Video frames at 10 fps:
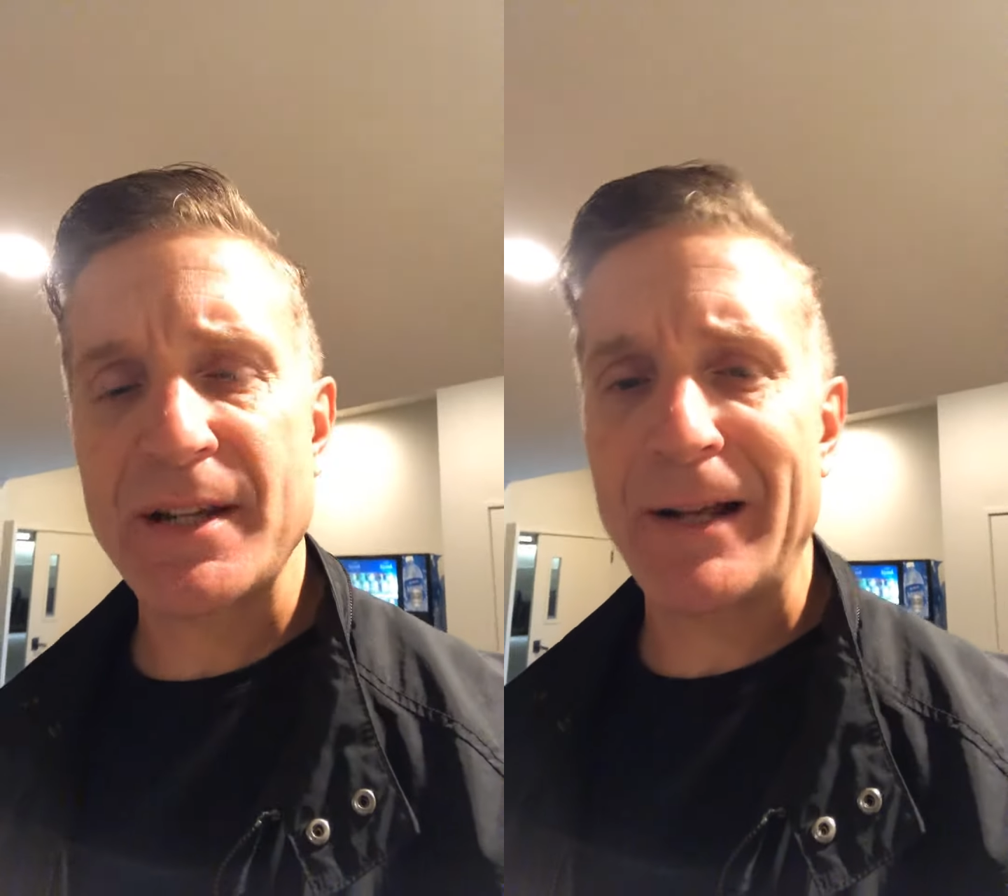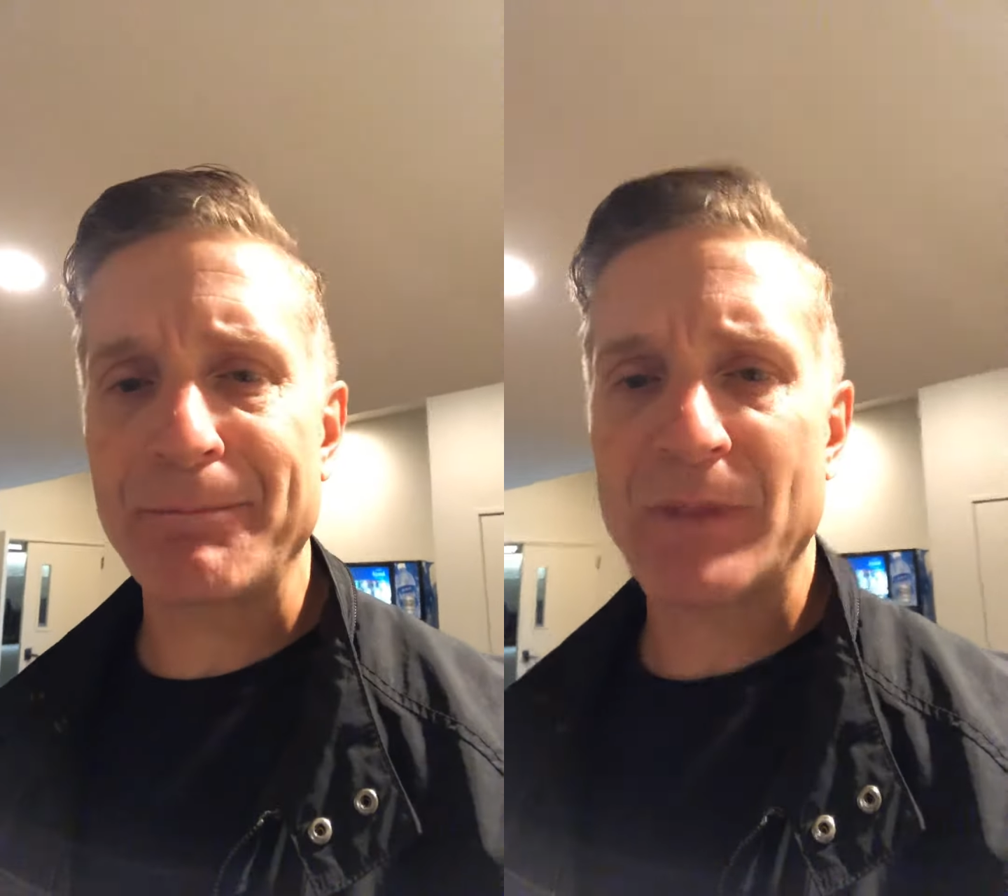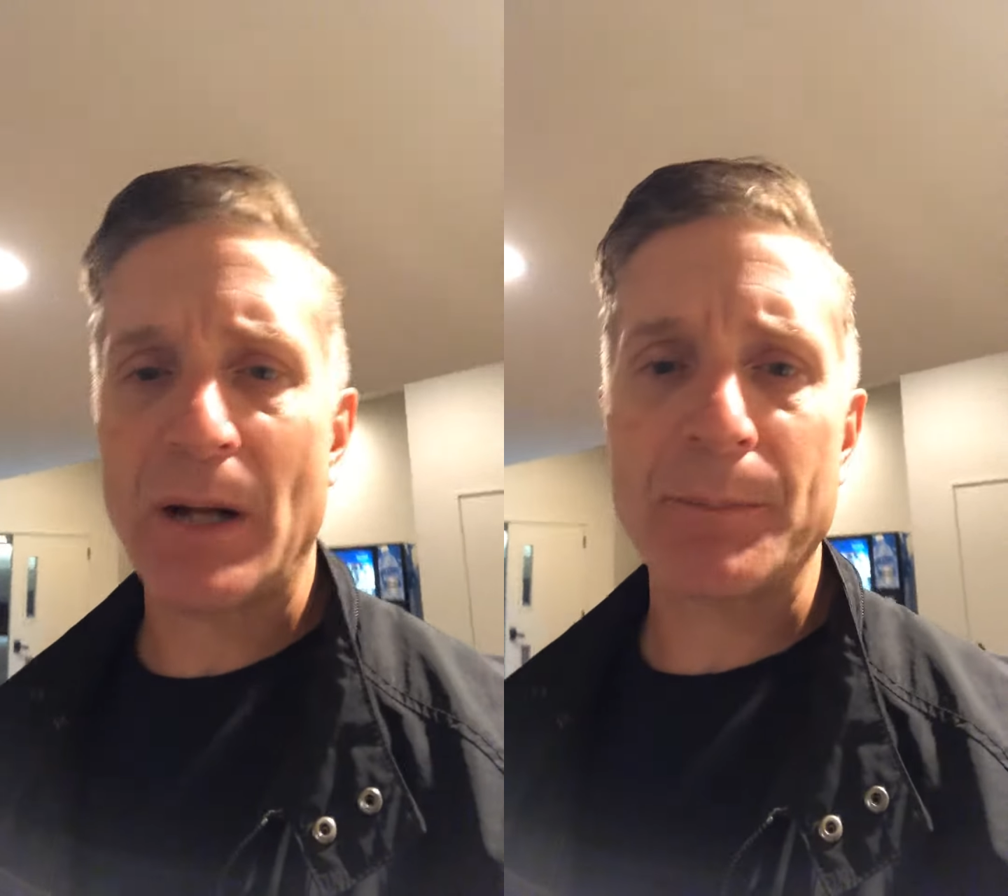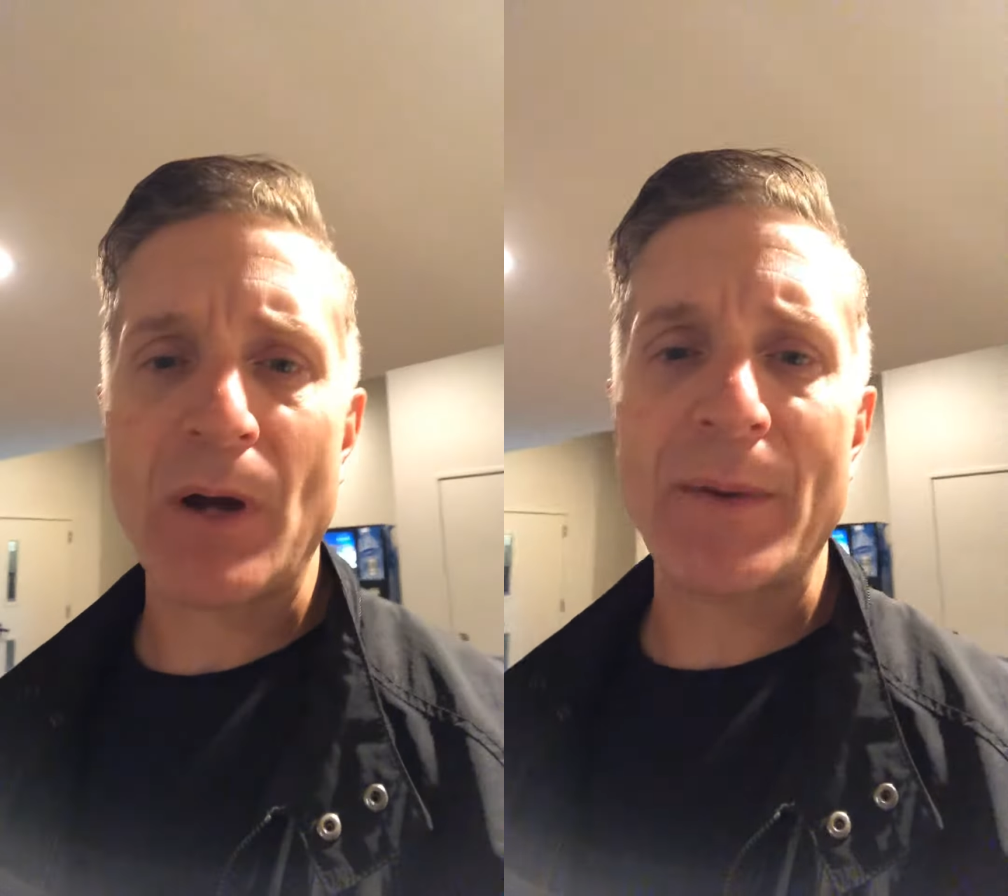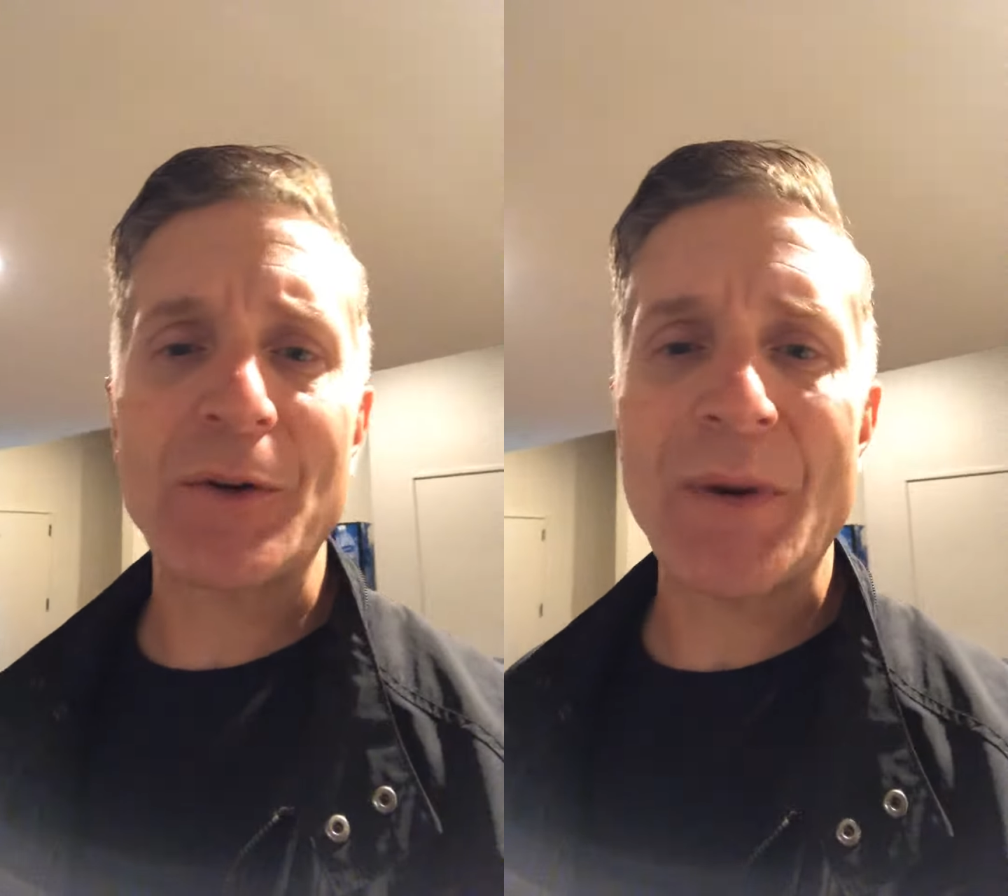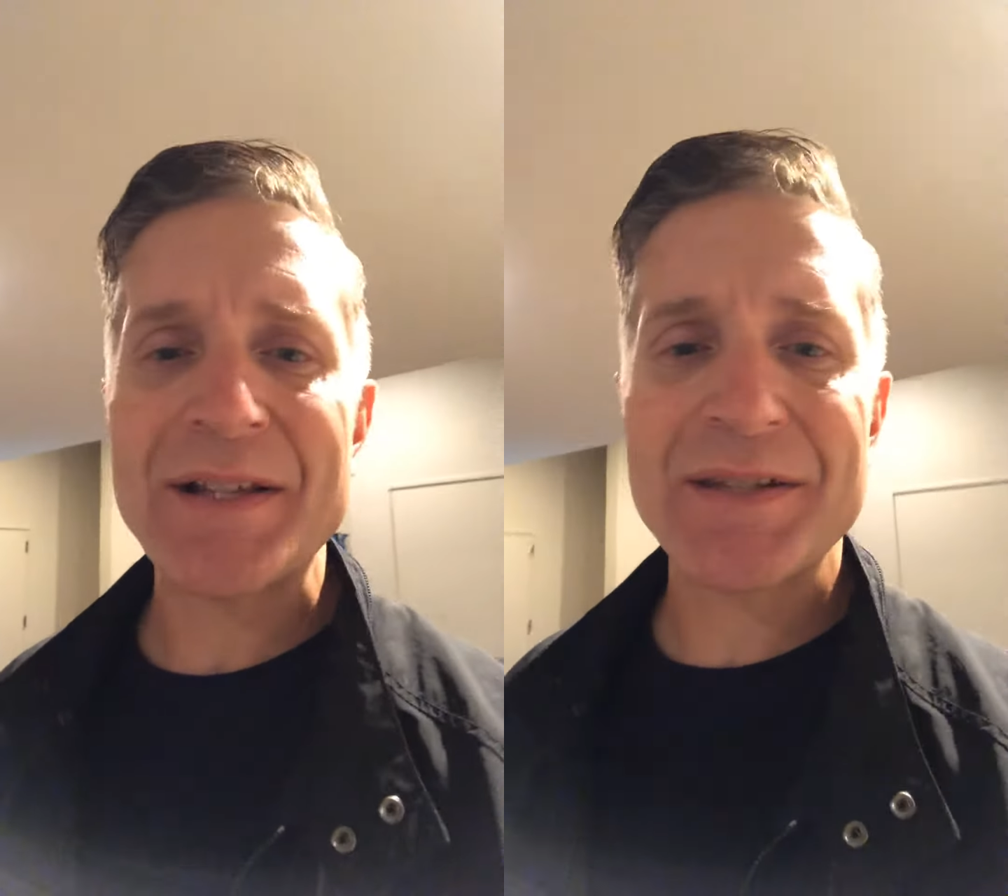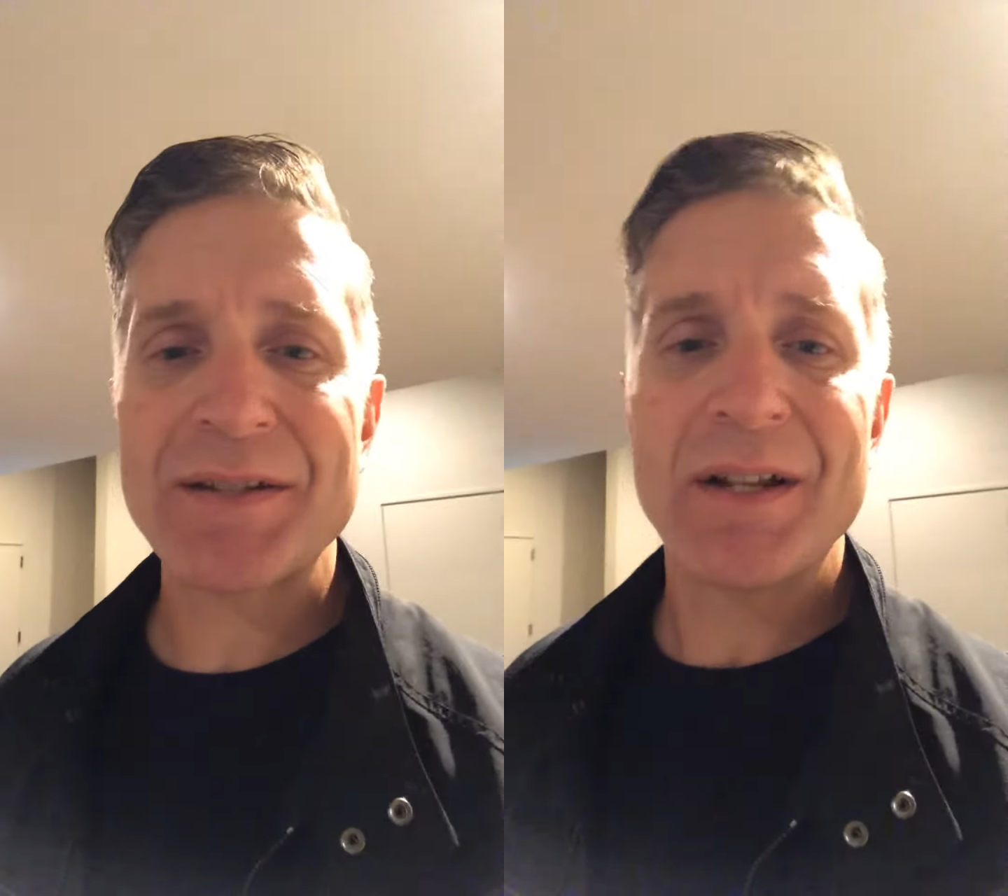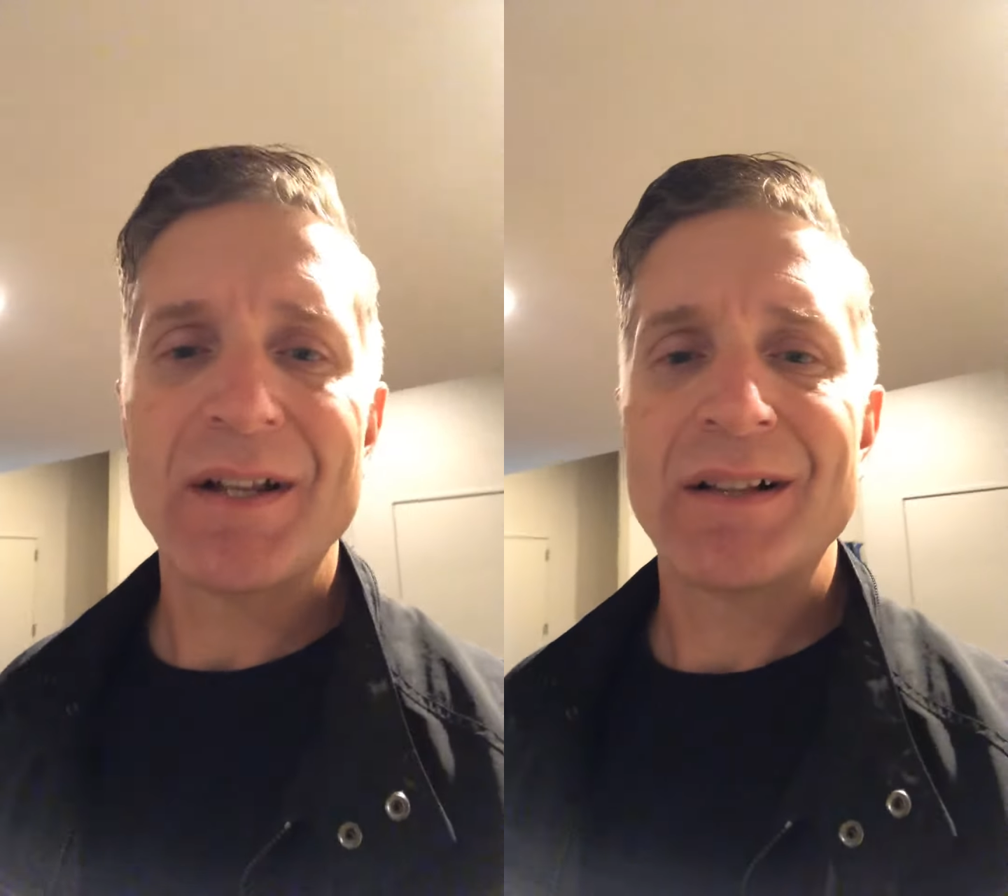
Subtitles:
Got a prayer request